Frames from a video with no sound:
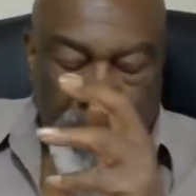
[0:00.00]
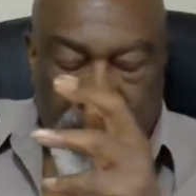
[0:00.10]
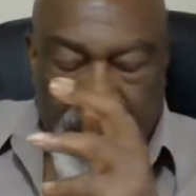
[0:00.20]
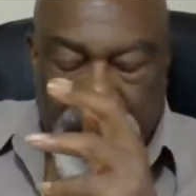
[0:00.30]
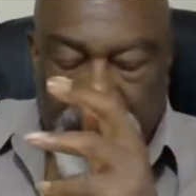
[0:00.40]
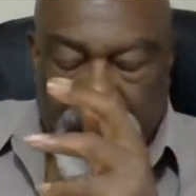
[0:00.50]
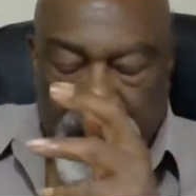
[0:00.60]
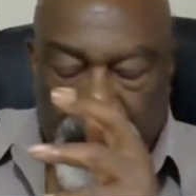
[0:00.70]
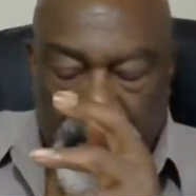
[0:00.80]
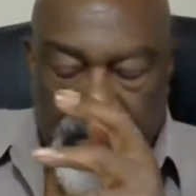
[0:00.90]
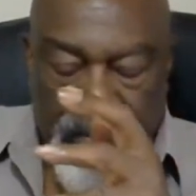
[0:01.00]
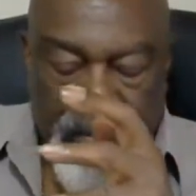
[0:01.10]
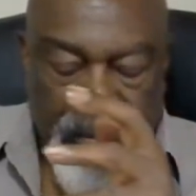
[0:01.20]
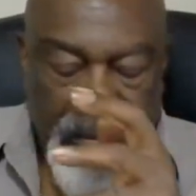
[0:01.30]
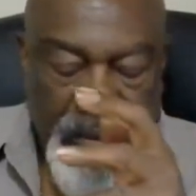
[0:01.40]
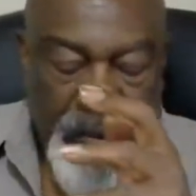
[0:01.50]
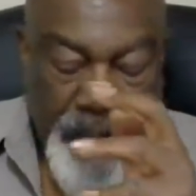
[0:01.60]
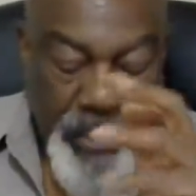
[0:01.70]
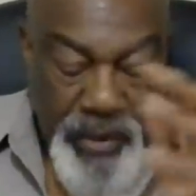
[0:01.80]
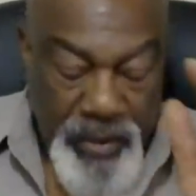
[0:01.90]
that you
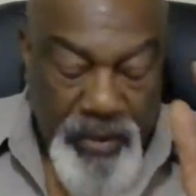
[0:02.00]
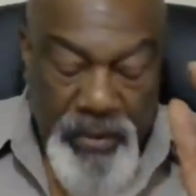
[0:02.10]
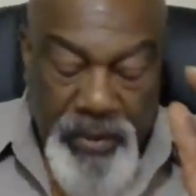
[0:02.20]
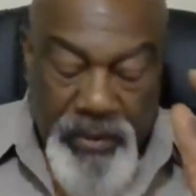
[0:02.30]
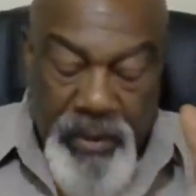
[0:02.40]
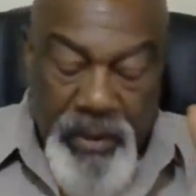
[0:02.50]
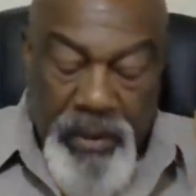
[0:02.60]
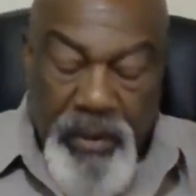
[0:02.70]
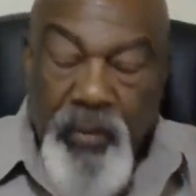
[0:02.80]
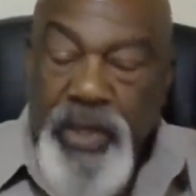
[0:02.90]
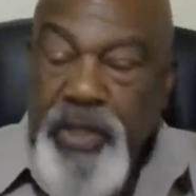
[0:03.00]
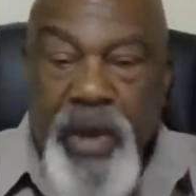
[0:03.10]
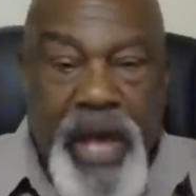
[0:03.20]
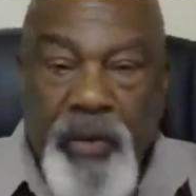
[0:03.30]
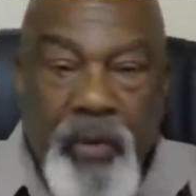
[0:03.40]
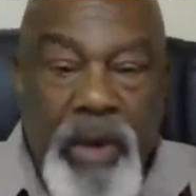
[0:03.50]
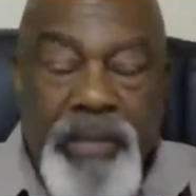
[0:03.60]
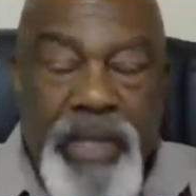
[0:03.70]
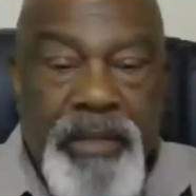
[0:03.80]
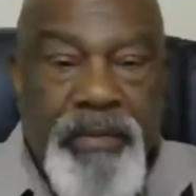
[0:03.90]
can use when you add a woman.
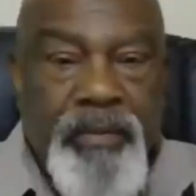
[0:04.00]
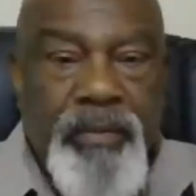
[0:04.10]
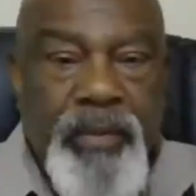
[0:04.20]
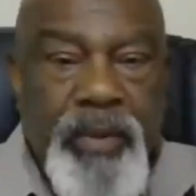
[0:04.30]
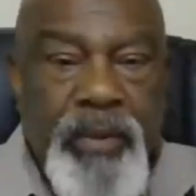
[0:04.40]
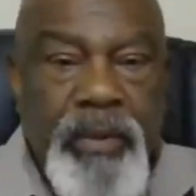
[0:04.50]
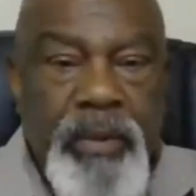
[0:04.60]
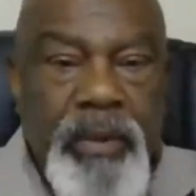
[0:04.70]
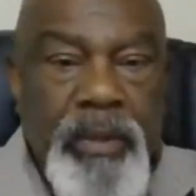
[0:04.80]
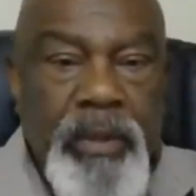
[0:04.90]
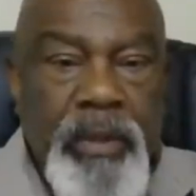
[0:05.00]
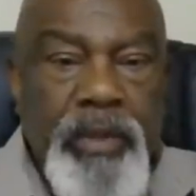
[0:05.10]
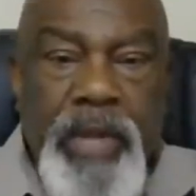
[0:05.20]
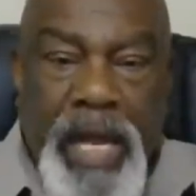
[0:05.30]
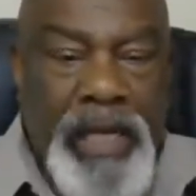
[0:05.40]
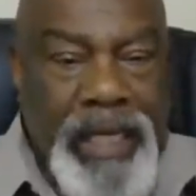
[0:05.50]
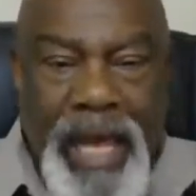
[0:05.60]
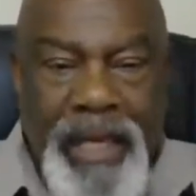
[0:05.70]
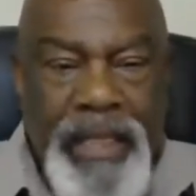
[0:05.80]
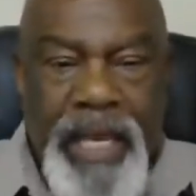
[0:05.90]
You got a
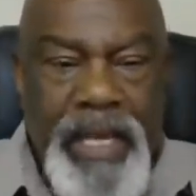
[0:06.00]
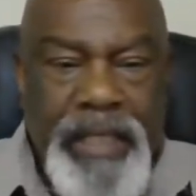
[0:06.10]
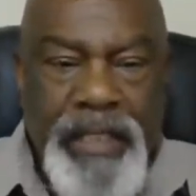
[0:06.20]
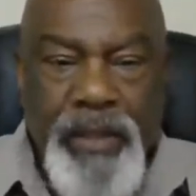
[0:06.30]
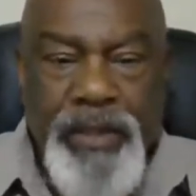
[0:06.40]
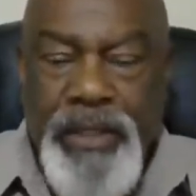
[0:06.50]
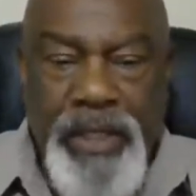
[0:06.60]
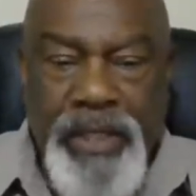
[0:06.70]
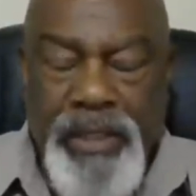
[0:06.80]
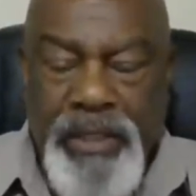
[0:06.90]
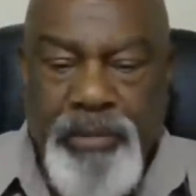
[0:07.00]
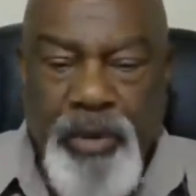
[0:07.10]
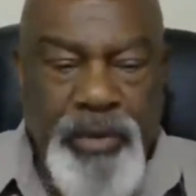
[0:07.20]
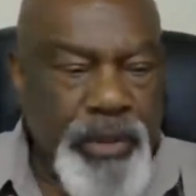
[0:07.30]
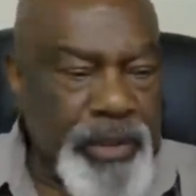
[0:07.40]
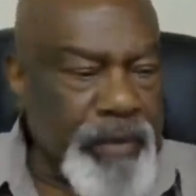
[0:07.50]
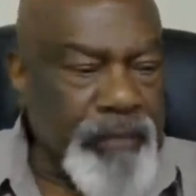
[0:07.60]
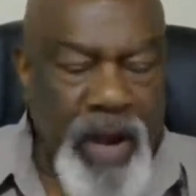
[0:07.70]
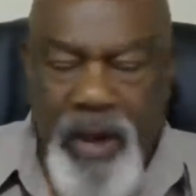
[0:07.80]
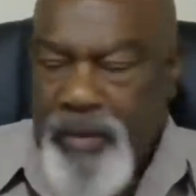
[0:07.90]
lot of things at your disposal. The
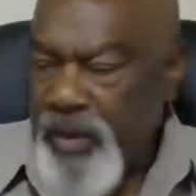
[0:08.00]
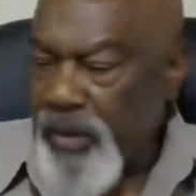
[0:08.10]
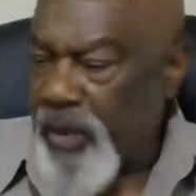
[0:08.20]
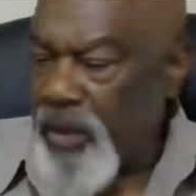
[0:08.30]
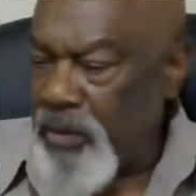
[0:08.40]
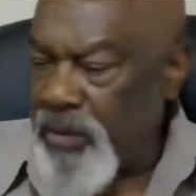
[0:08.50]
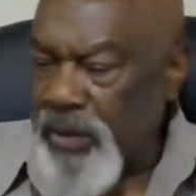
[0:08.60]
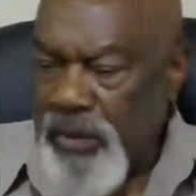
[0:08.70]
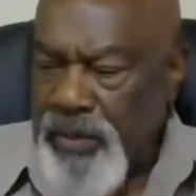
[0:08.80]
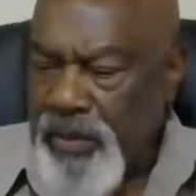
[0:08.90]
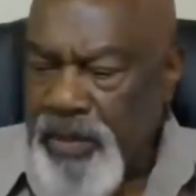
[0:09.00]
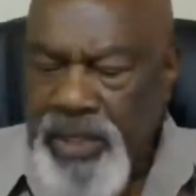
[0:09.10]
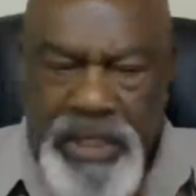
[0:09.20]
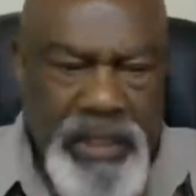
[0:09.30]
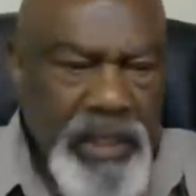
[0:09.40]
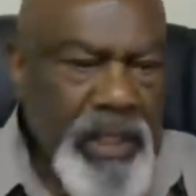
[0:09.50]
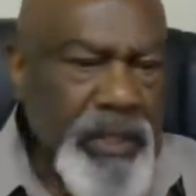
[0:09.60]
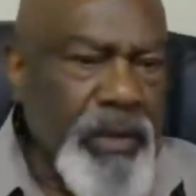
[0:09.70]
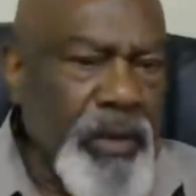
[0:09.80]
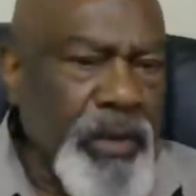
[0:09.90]
environment, her clothes, her looks,
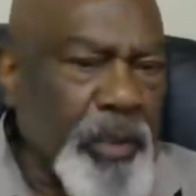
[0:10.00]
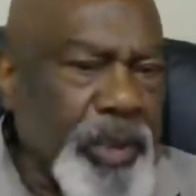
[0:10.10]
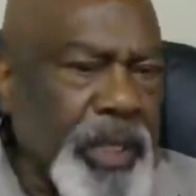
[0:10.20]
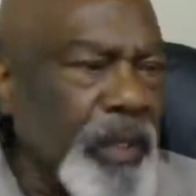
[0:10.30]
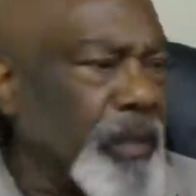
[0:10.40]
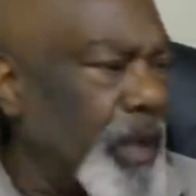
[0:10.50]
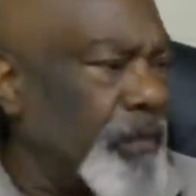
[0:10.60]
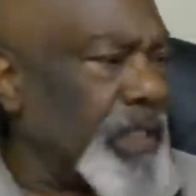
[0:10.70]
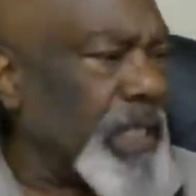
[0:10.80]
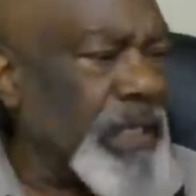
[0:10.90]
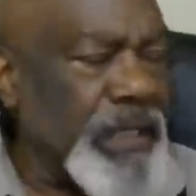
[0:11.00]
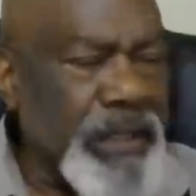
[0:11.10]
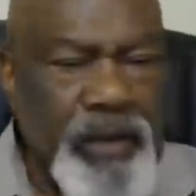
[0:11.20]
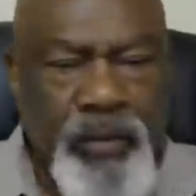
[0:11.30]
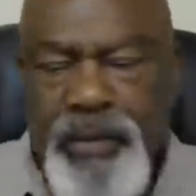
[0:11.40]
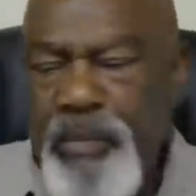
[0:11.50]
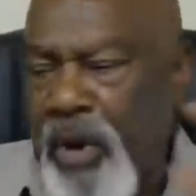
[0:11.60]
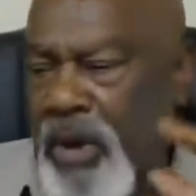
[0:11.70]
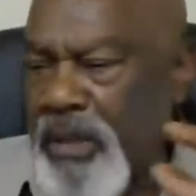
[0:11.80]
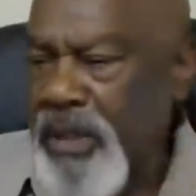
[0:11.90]
you know, your particular conversation, her
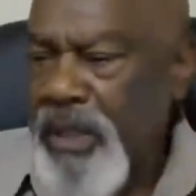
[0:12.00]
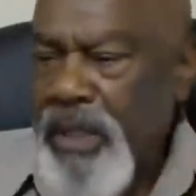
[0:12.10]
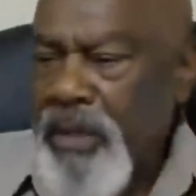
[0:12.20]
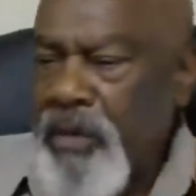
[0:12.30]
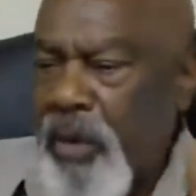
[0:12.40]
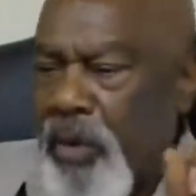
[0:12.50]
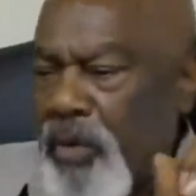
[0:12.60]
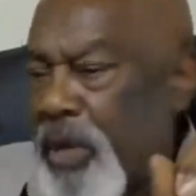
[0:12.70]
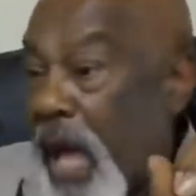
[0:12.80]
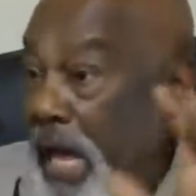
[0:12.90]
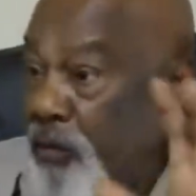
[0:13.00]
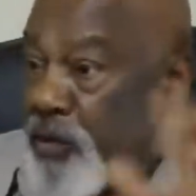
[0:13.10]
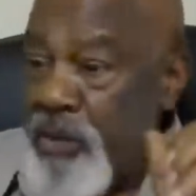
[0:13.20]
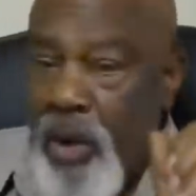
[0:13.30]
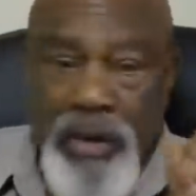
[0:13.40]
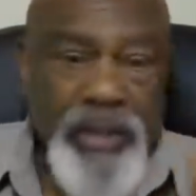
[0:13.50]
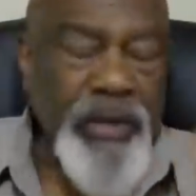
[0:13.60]
remarks, you know, her non-remarks,